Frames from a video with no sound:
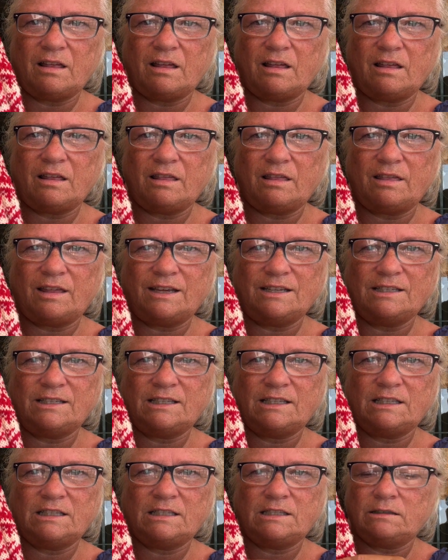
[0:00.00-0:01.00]

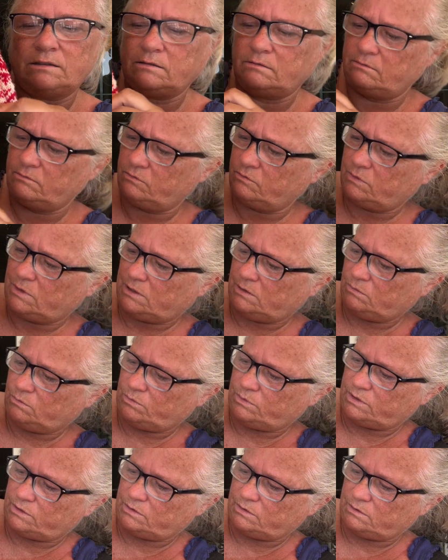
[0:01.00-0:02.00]
this. Well,
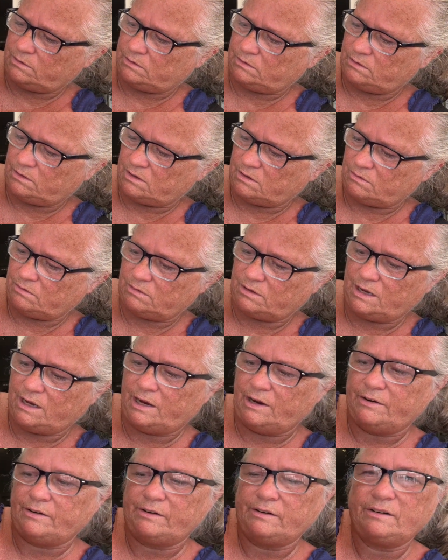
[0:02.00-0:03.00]
what? No,
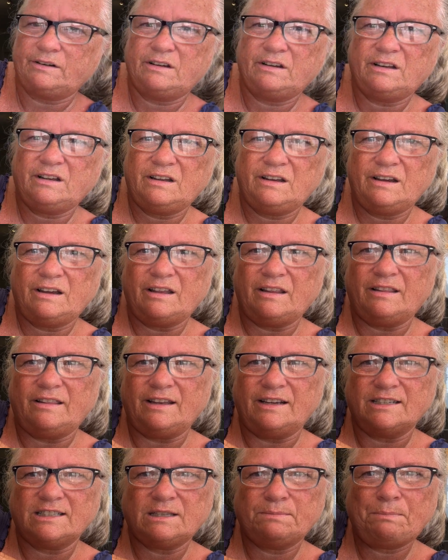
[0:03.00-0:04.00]
here.
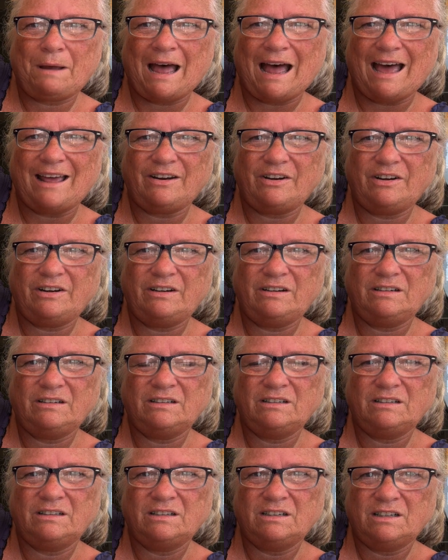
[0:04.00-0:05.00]
This pattern,
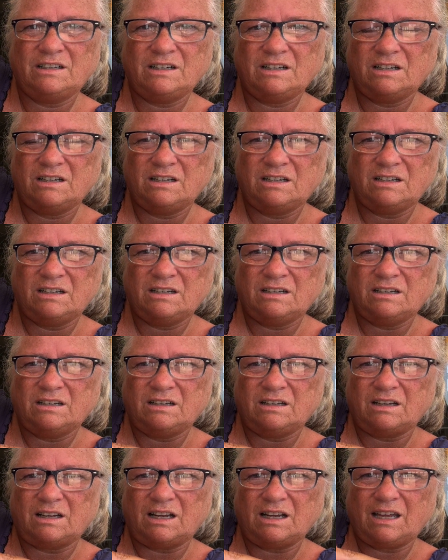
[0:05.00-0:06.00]

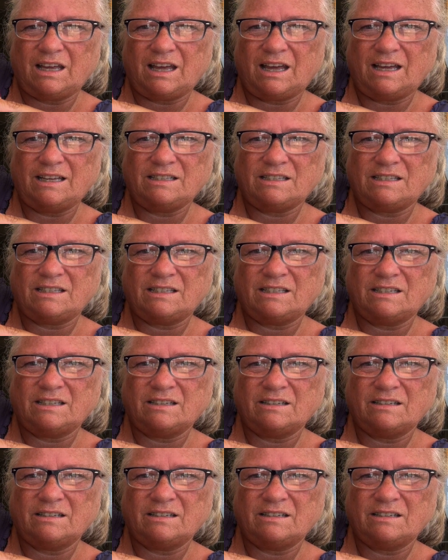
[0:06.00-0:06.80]
I guess.